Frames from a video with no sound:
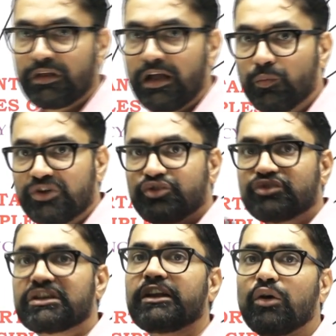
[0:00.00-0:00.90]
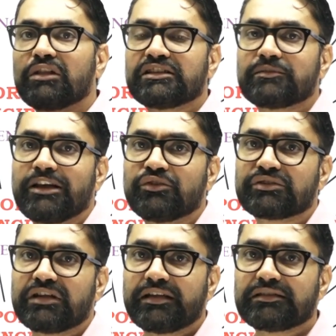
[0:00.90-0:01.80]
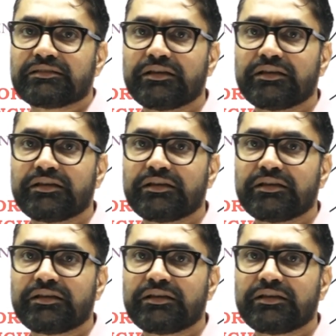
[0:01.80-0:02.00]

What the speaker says: And once you study all these values, guys,